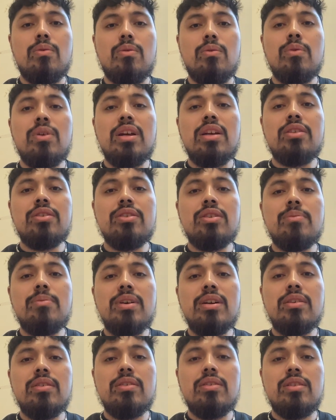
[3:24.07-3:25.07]
What I learned
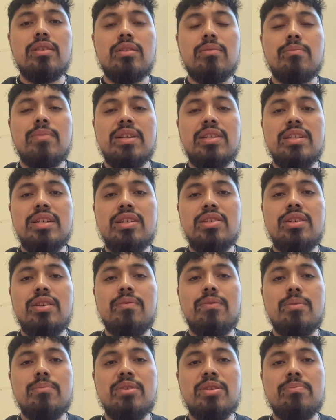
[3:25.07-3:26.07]
about my teaching
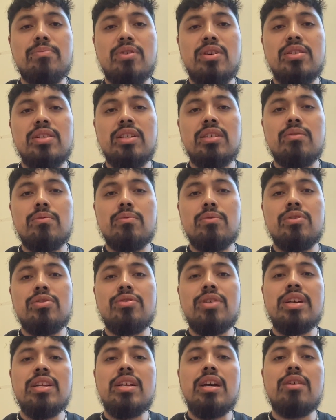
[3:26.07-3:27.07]
from this project was
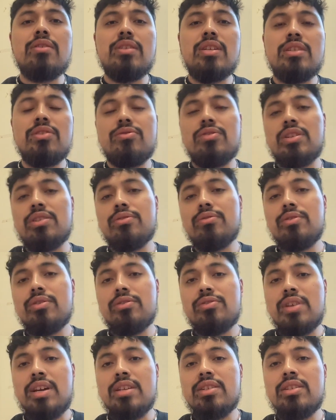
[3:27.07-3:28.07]
trying out instructional
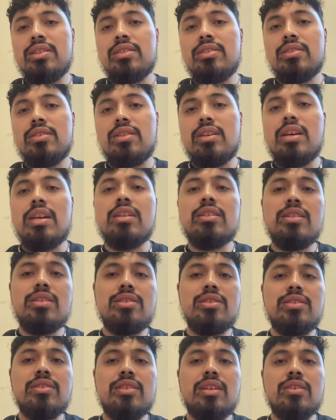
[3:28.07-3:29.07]
strategies and
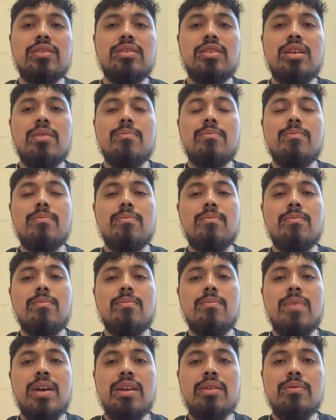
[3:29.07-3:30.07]
teaching styles that
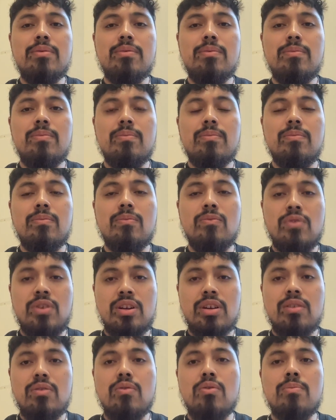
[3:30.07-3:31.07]
might
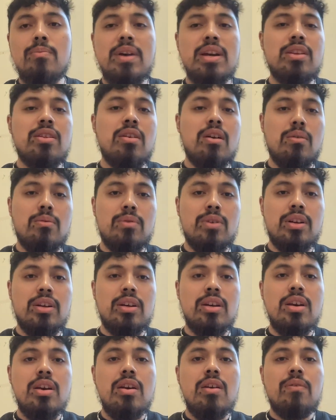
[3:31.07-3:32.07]
work or might not work
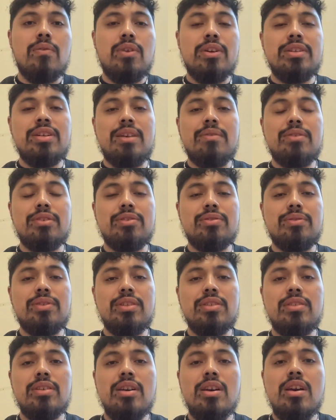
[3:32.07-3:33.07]
for our diverse
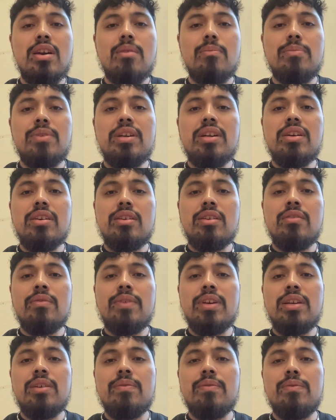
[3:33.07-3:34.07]
students. Being
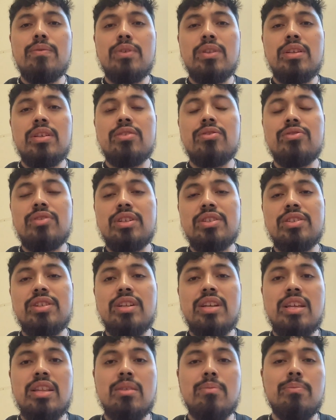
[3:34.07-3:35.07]
innovative with the instruction
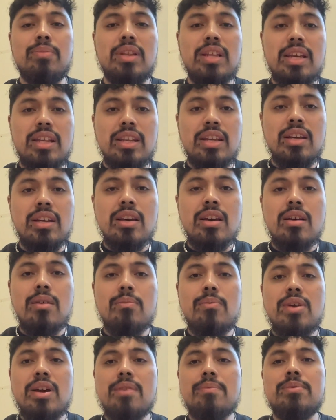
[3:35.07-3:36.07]
and the planning,
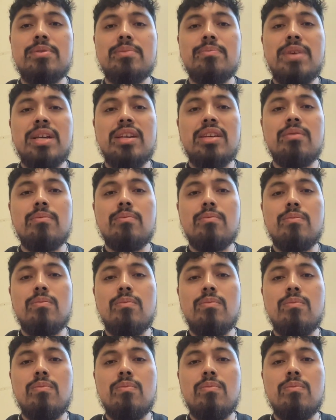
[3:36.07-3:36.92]
perhaps making